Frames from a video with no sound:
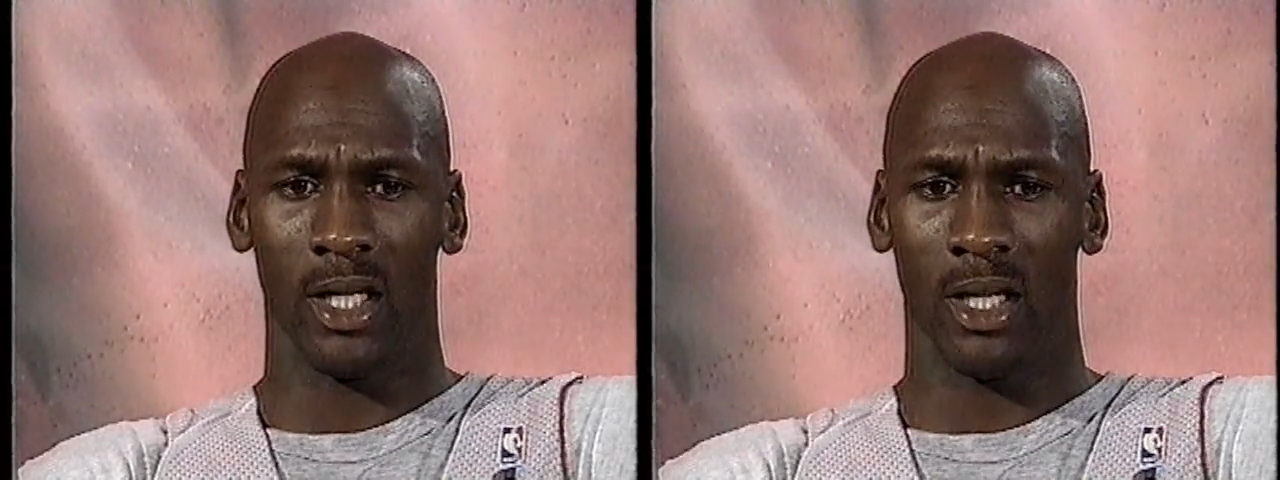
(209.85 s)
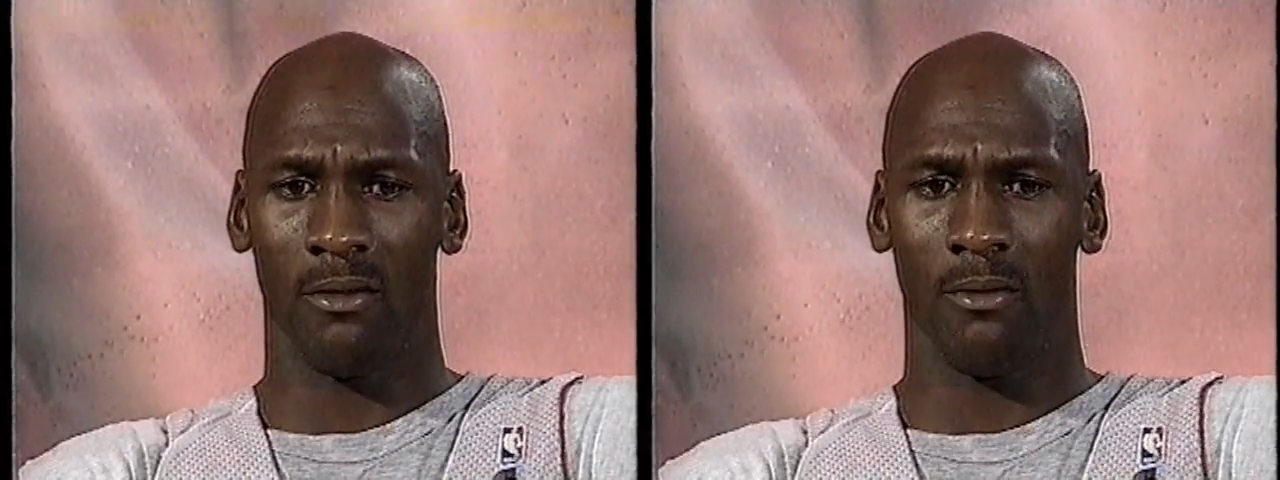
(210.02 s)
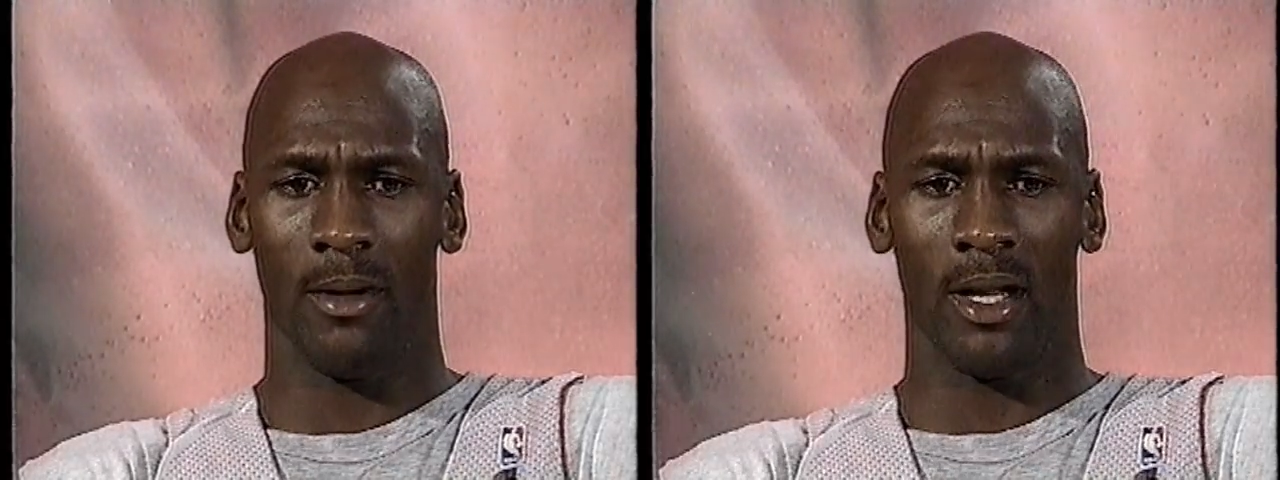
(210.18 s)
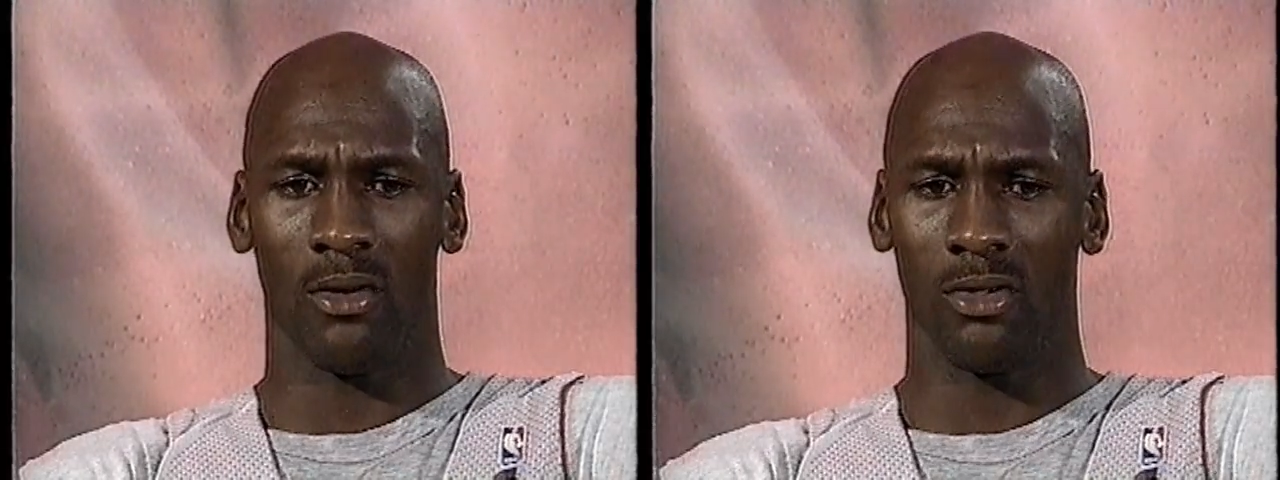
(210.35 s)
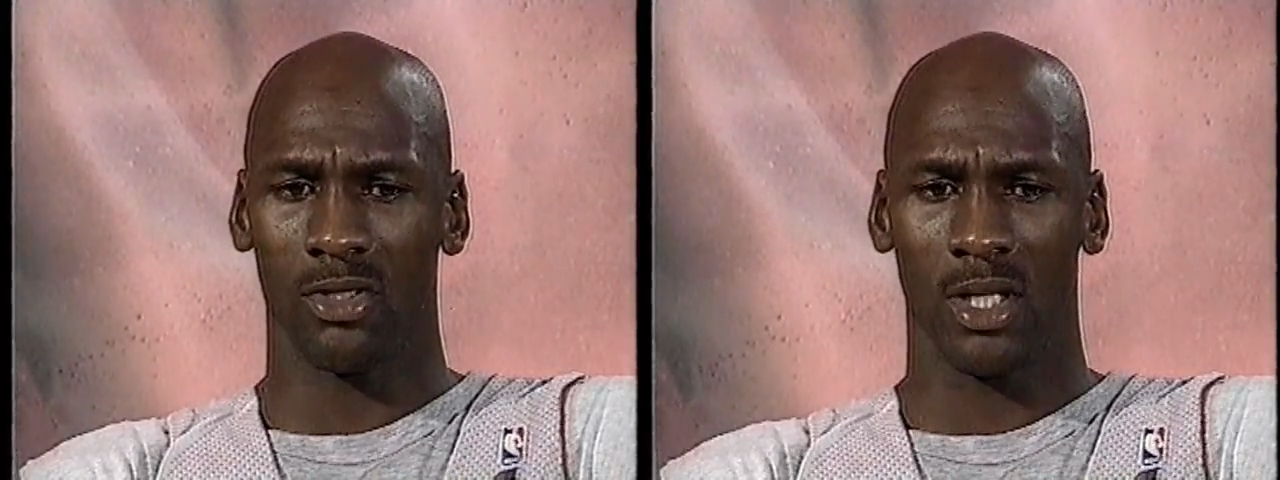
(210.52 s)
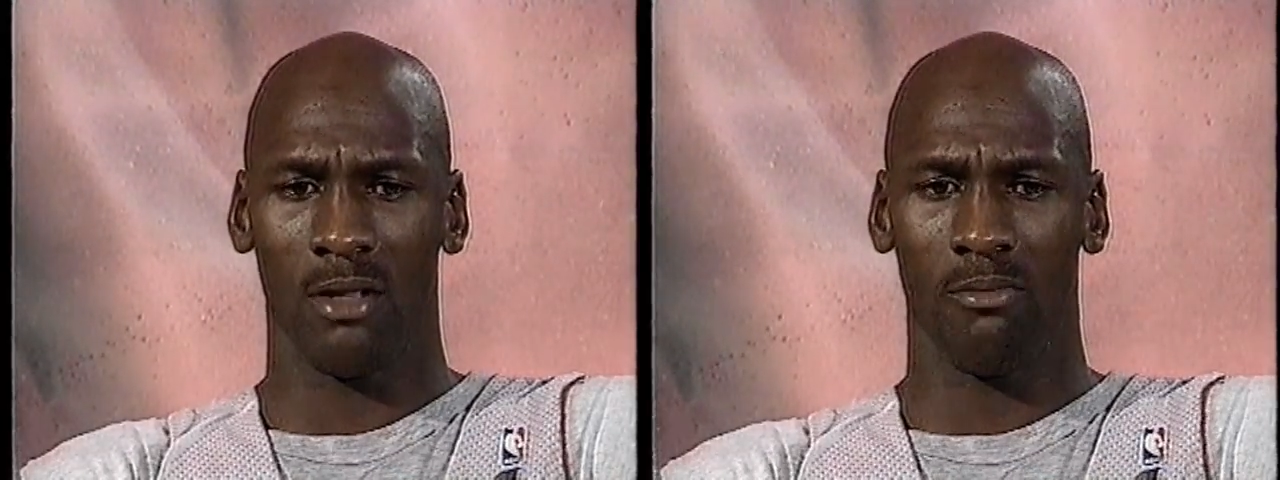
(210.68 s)
everybody on the
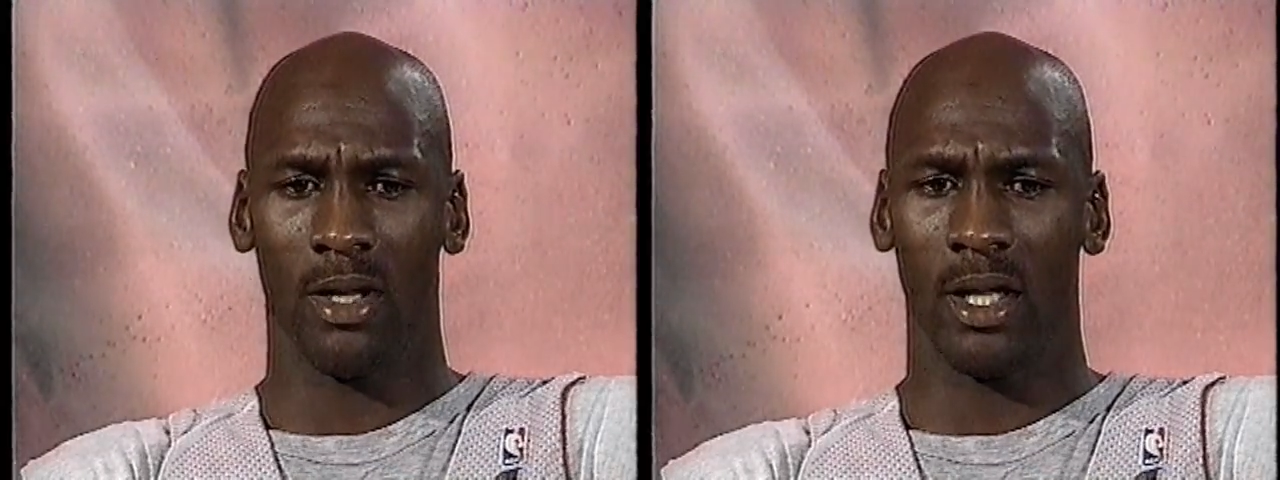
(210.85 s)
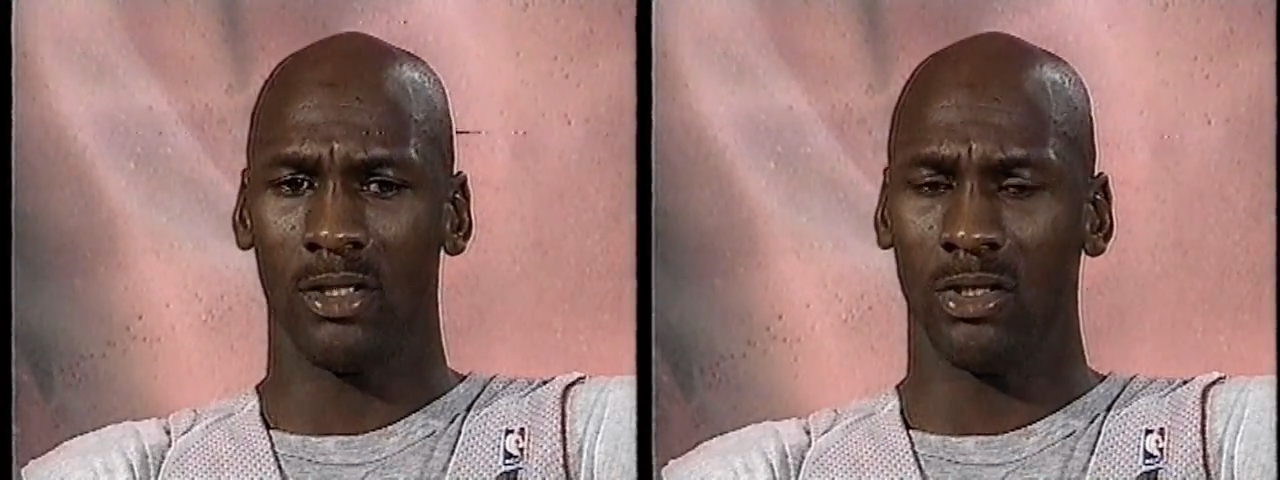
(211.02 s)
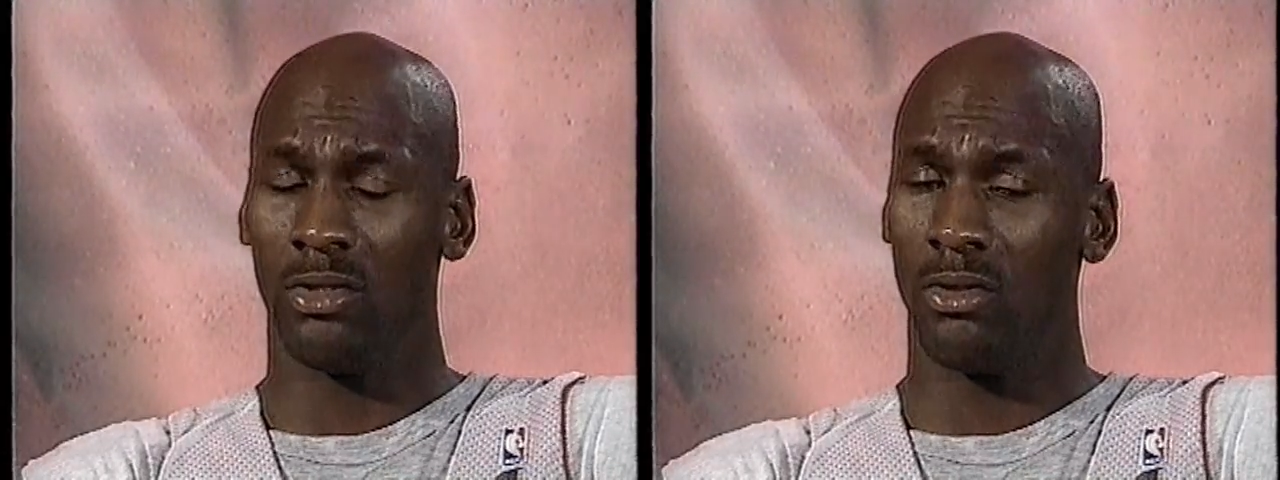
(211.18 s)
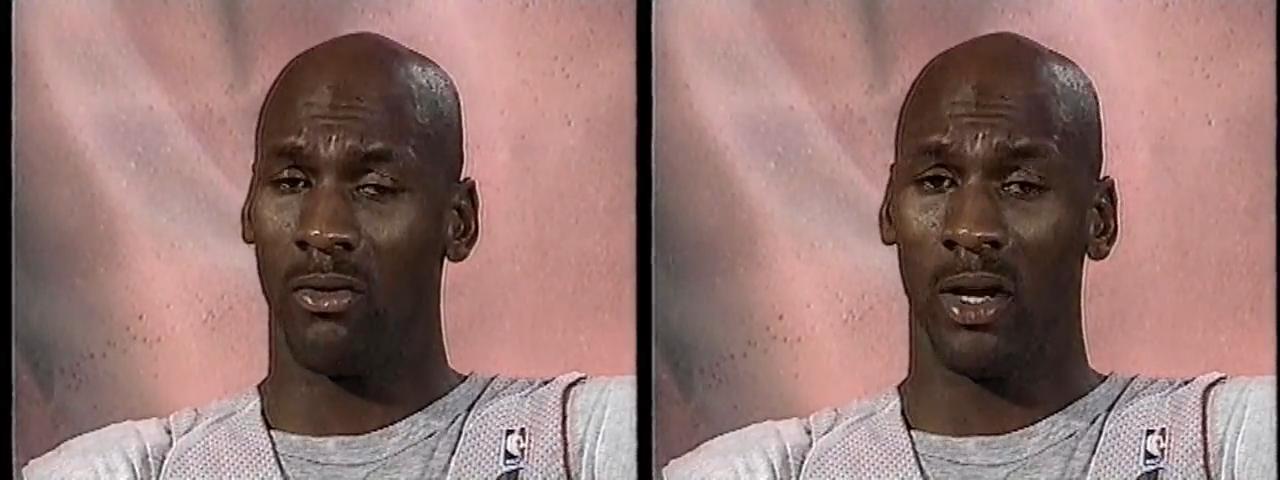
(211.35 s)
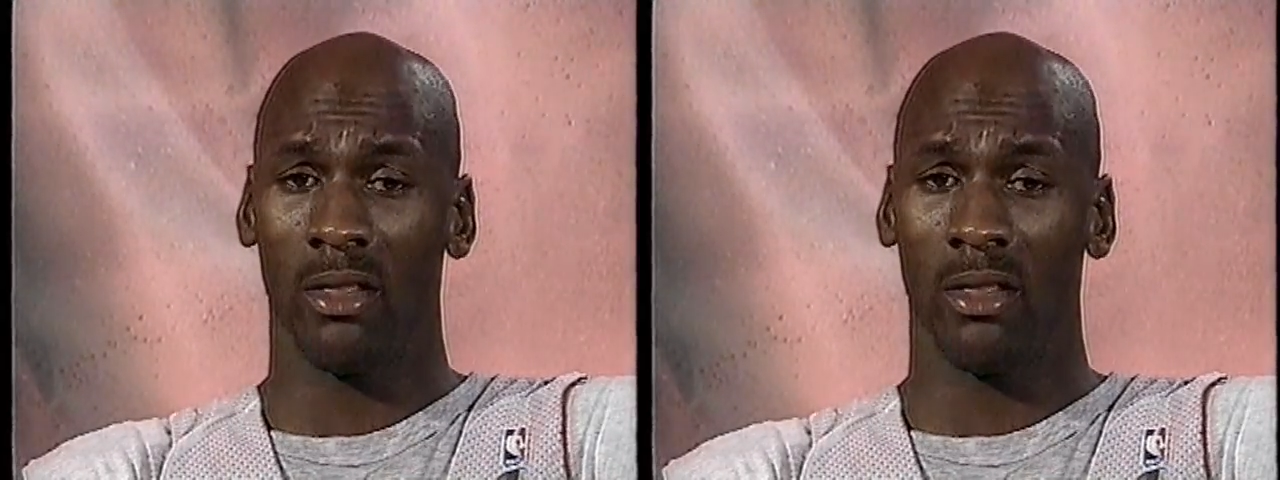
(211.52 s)
same page and do the right